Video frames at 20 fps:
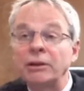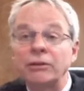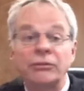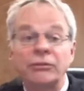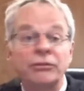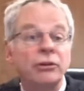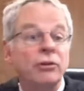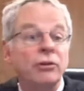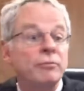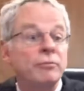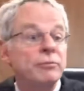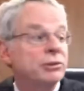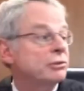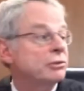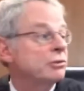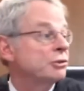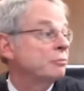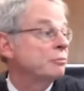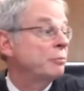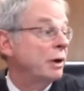And so,
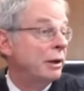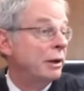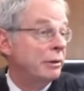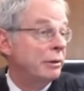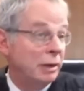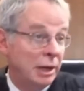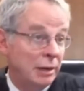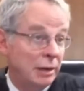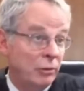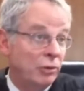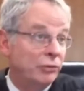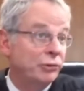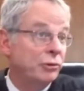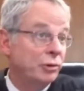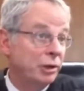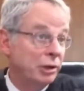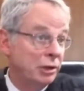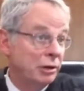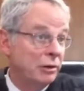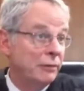Mr. Schbutt, I am
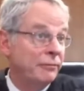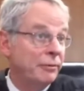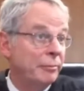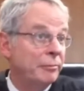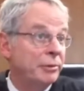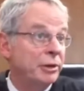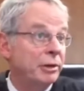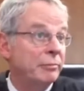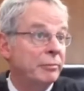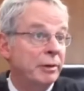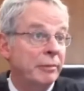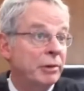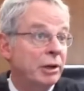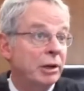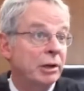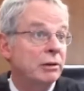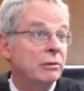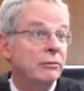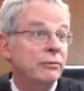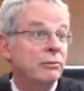also going to hear from him. I'm
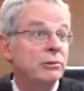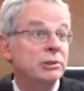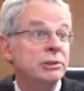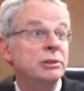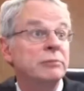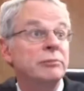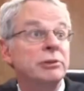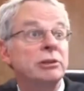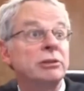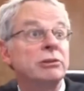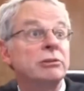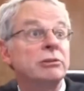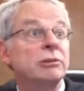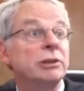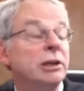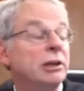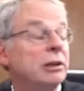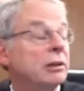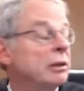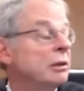not going to force him into
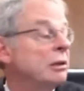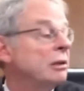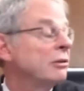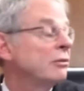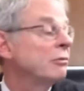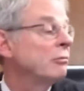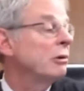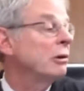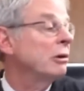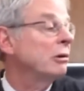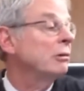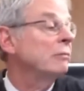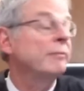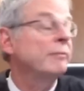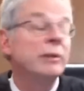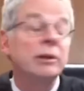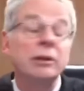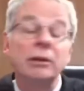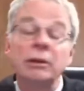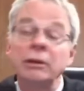doing anything he doesn't want to.
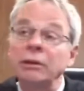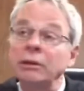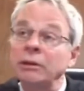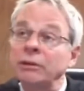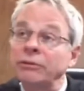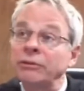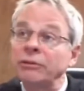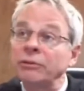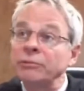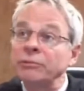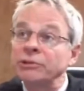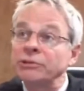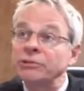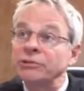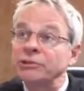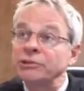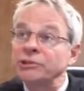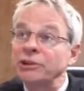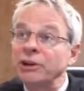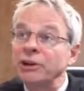Absolutely. So,
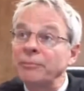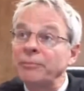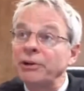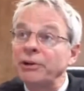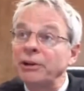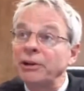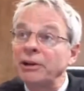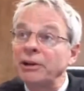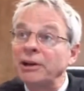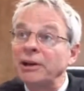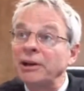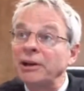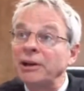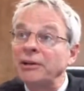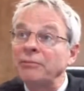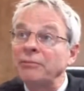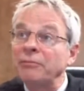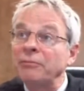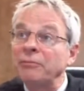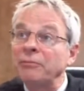Mr. Sharp, uh,
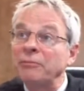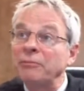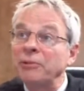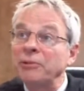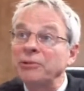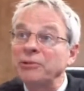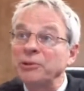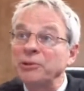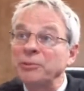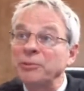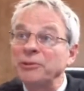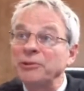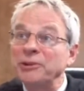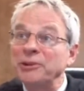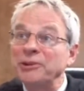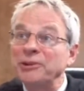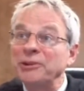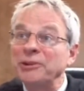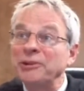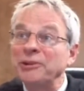uh, what's your
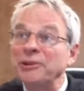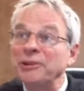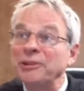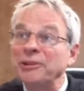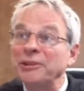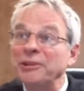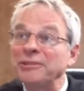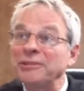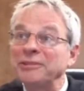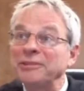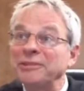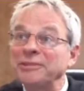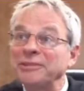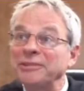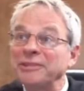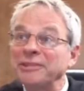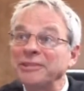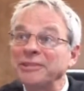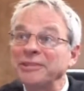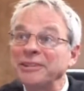position on all of this?
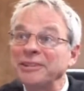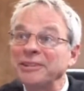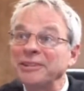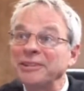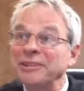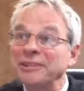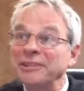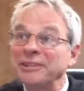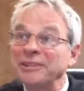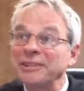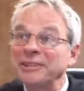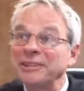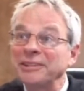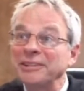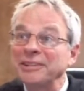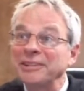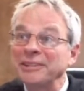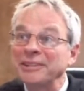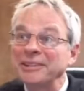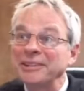Okay, well, a, a few
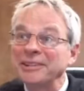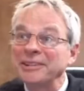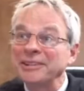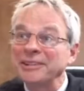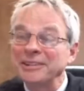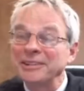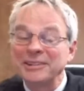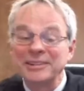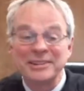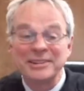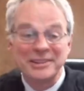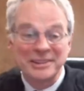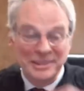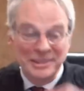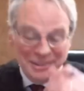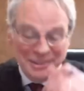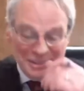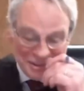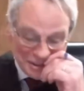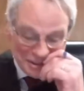things. Um,
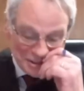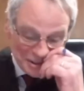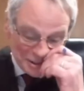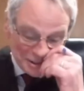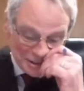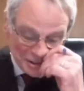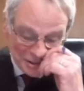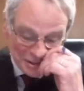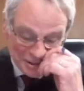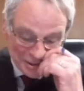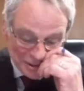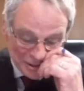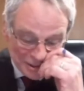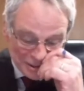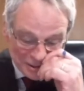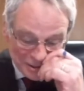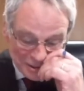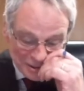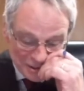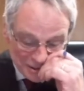yeah, i plan.
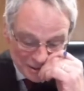point